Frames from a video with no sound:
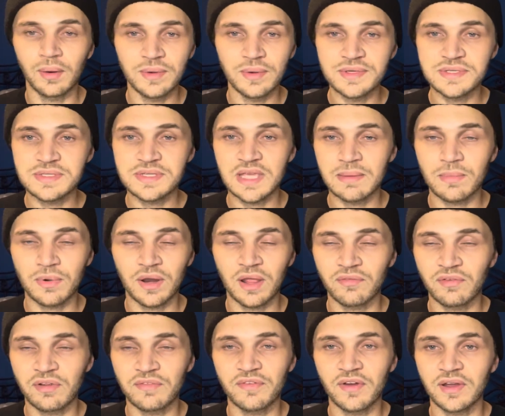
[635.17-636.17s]
We see them on
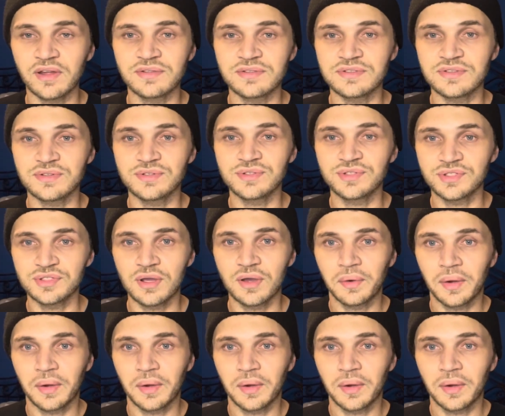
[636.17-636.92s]
every fucking Zeus show